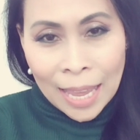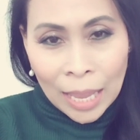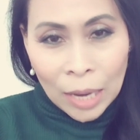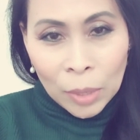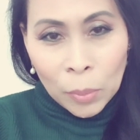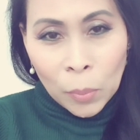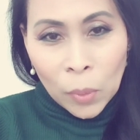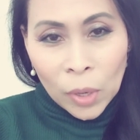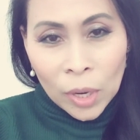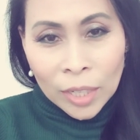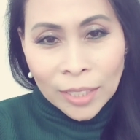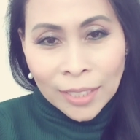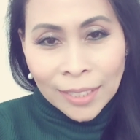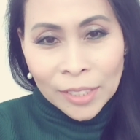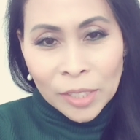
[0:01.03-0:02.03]
Hello
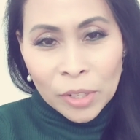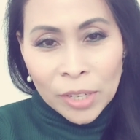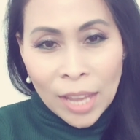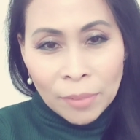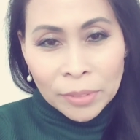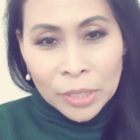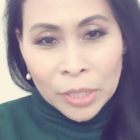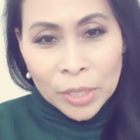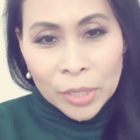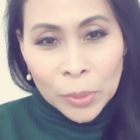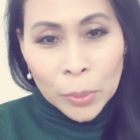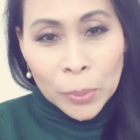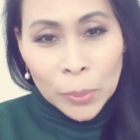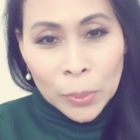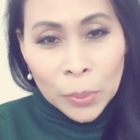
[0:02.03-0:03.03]
world, good
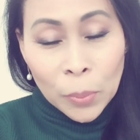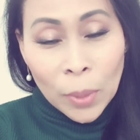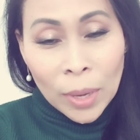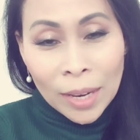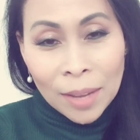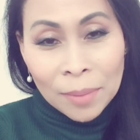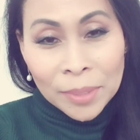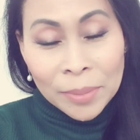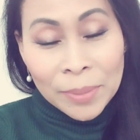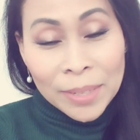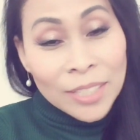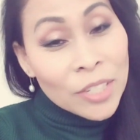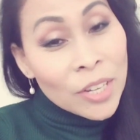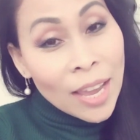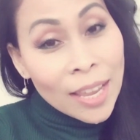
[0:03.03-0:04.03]
afternoon. Welcome to my
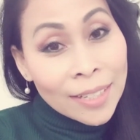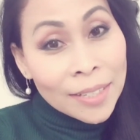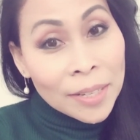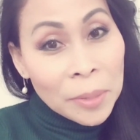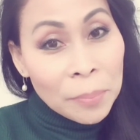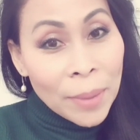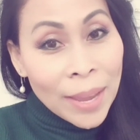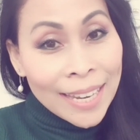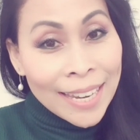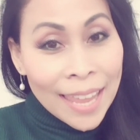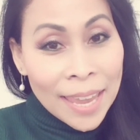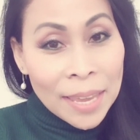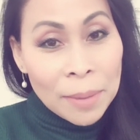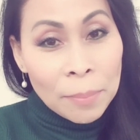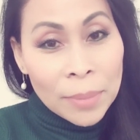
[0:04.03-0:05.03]
channel. My
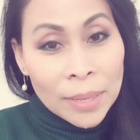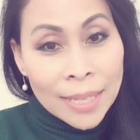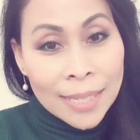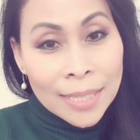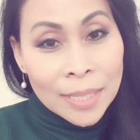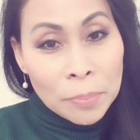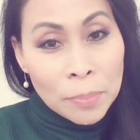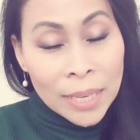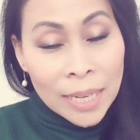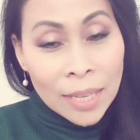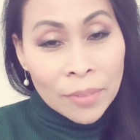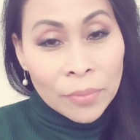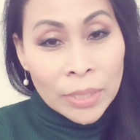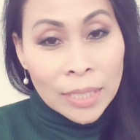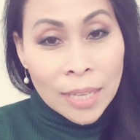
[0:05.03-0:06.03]
name is
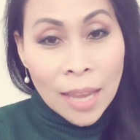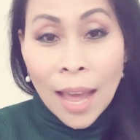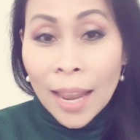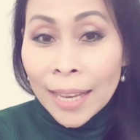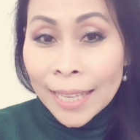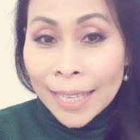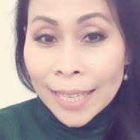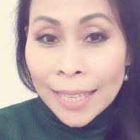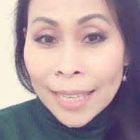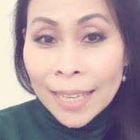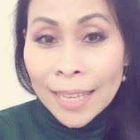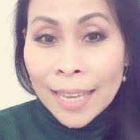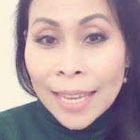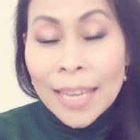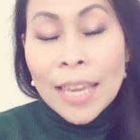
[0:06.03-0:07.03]
Bining
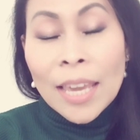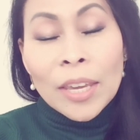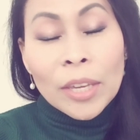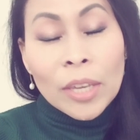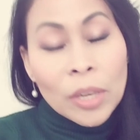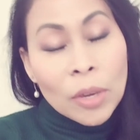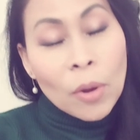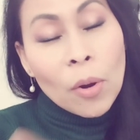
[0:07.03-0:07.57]
Vitali. Kia